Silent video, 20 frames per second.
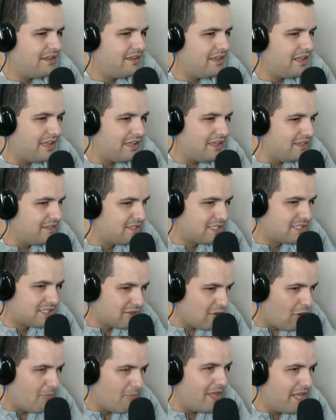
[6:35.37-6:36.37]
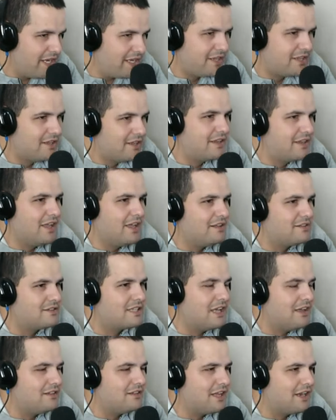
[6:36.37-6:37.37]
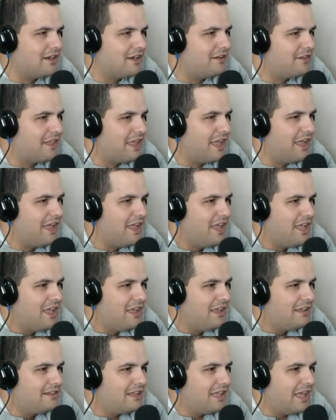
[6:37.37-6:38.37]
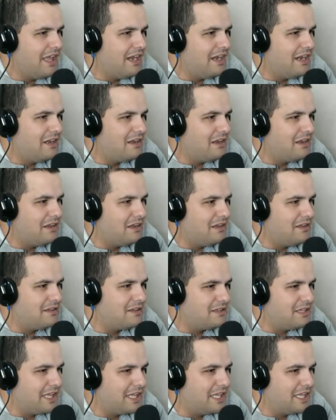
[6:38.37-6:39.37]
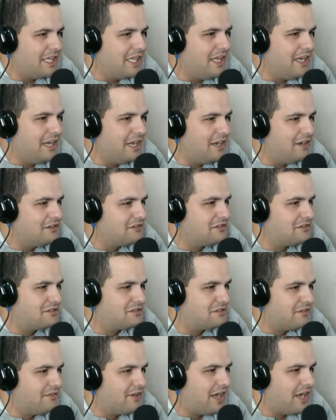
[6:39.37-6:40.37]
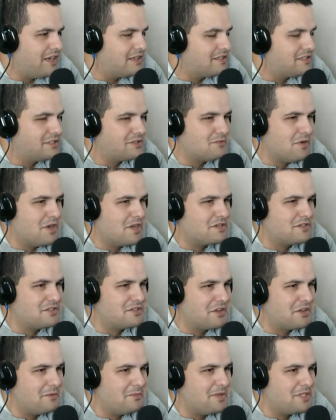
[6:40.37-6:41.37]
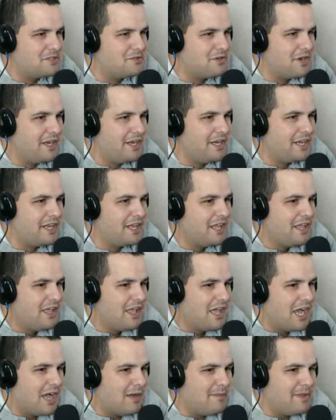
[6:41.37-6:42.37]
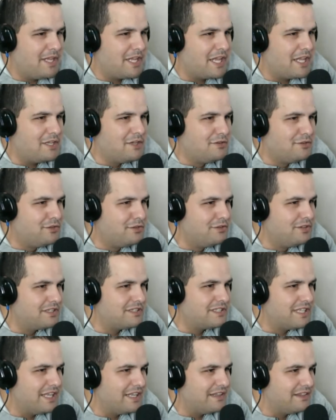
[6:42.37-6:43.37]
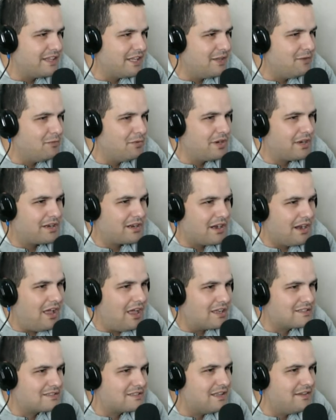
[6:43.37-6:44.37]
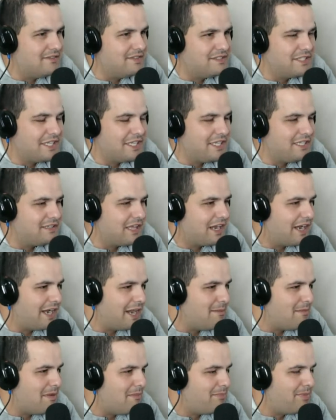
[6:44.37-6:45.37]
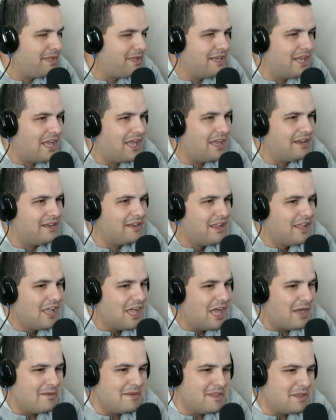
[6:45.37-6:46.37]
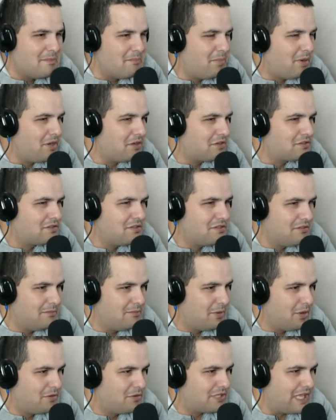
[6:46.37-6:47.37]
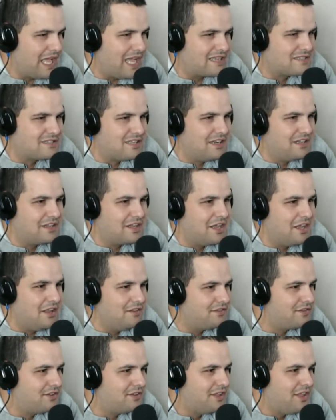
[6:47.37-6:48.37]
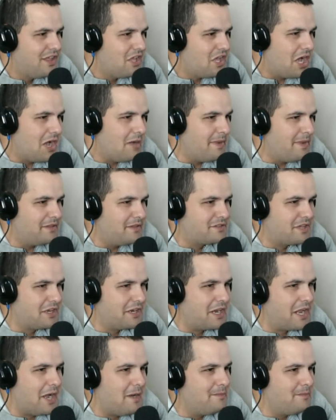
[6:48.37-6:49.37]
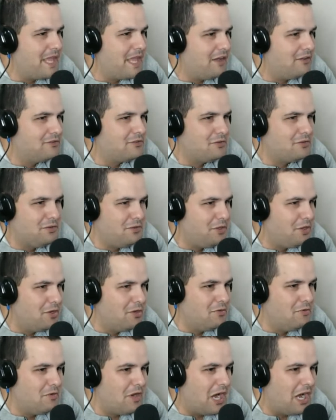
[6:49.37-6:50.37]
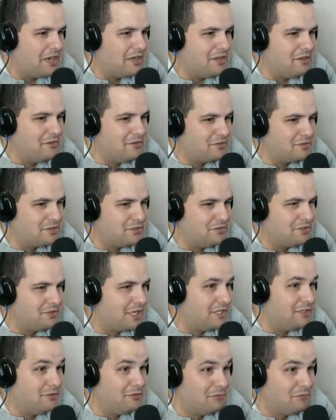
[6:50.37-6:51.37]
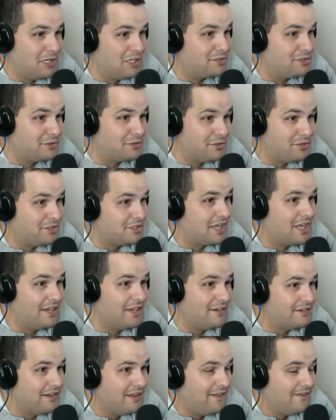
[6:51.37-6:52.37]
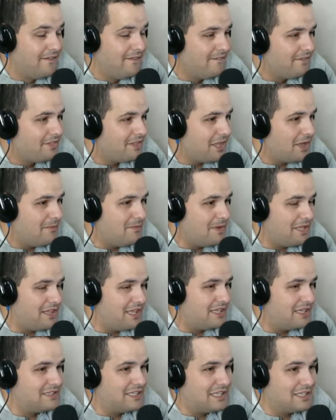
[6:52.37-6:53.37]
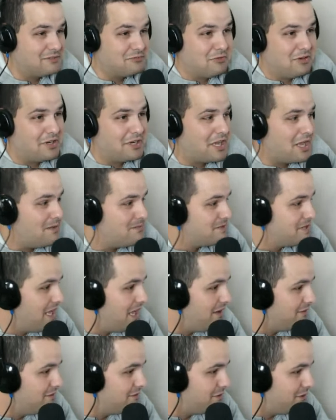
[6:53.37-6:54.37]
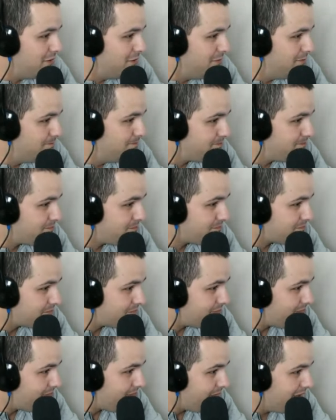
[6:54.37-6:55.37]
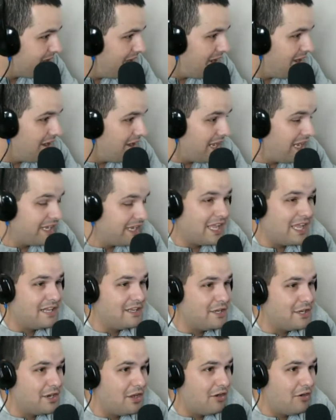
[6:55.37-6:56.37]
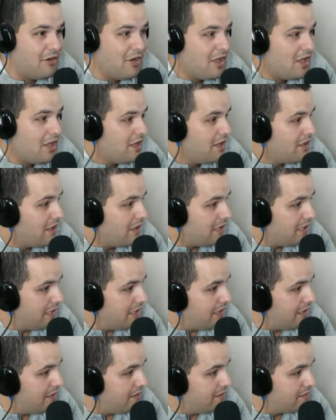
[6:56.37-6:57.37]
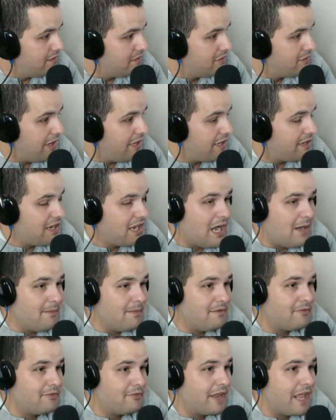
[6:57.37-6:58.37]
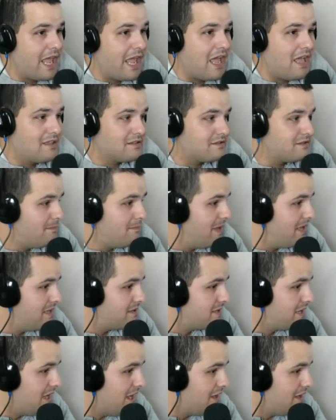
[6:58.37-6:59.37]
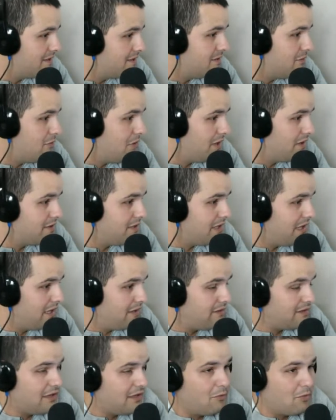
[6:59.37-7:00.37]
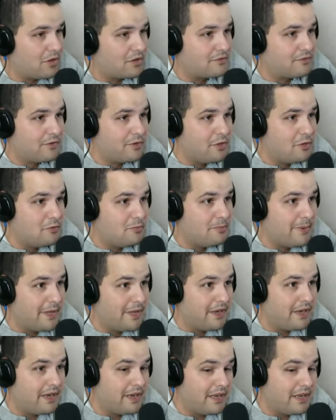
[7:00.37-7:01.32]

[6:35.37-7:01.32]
it's so many good guns out there that that the kid here to survive a situation is going to be training. I mean, can you do the same thing with a Glock 17 that an M&P9? I mean, they're both both excellent guns. I mean, it's going to come down to you. How do you shoot? Can you really shoot your gun? I mean, that, that's what it comes down to. Uh, again, you know, and great comment from Cass, the best gun is the one that, that works for you. But